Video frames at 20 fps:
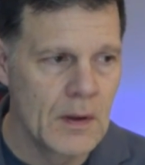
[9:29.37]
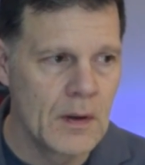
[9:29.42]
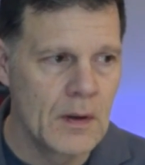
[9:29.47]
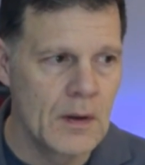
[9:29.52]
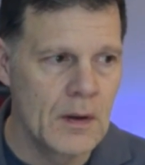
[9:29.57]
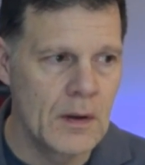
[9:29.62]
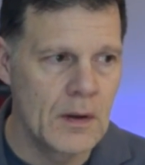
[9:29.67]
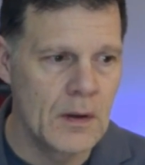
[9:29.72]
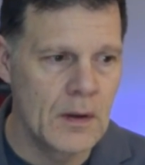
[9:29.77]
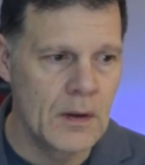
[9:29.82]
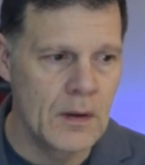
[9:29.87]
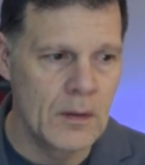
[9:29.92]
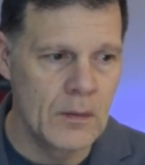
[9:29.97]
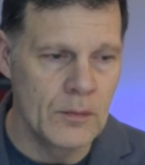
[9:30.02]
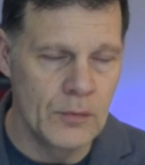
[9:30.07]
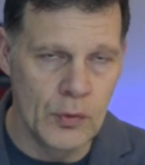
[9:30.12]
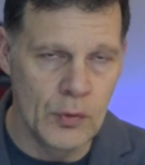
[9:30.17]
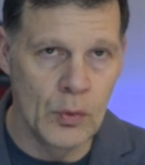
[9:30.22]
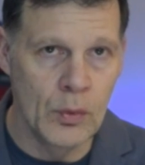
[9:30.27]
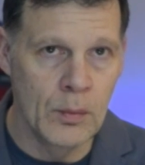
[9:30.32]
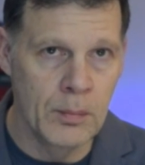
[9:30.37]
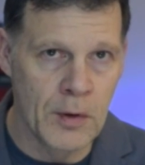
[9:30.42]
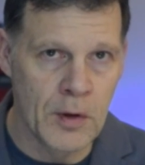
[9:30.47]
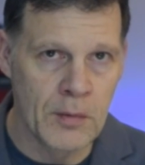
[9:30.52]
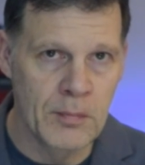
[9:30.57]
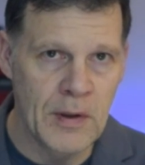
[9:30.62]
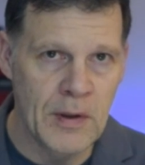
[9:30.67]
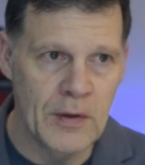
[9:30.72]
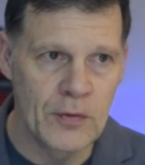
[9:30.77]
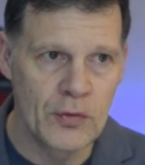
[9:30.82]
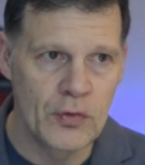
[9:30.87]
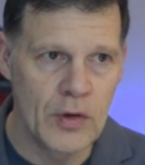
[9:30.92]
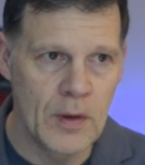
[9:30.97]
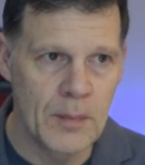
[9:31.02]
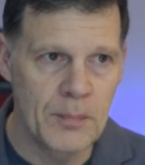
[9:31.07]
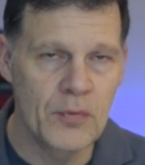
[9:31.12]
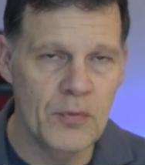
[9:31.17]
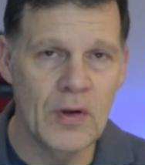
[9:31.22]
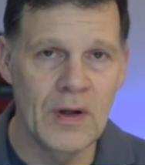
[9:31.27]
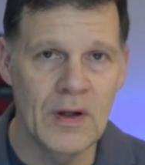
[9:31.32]
dual Burr Brown
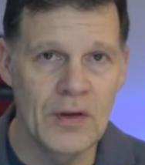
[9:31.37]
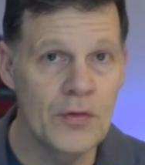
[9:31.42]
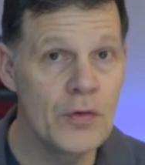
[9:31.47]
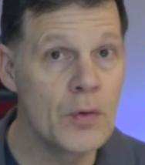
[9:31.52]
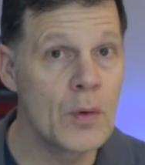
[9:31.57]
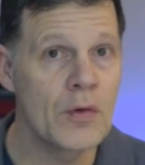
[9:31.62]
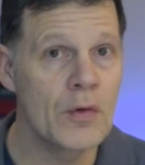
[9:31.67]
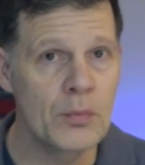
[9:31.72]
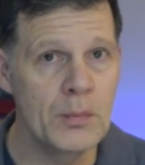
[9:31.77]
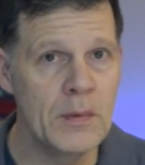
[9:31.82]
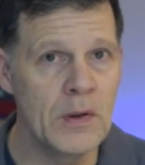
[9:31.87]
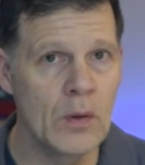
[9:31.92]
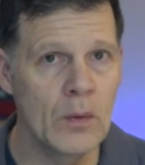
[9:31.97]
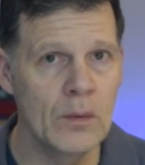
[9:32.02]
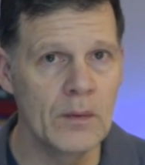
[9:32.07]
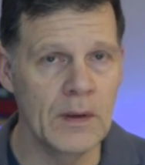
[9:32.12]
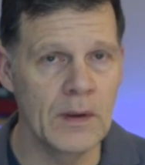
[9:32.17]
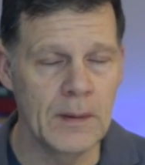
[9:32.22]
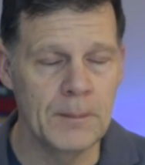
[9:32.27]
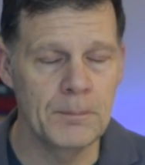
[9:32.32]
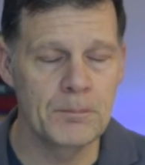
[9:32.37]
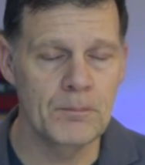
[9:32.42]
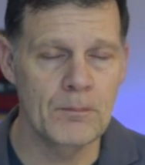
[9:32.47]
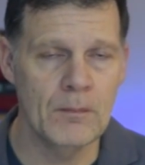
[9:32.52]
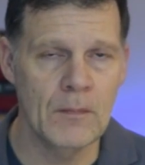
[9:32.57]
chips, and it's USB only.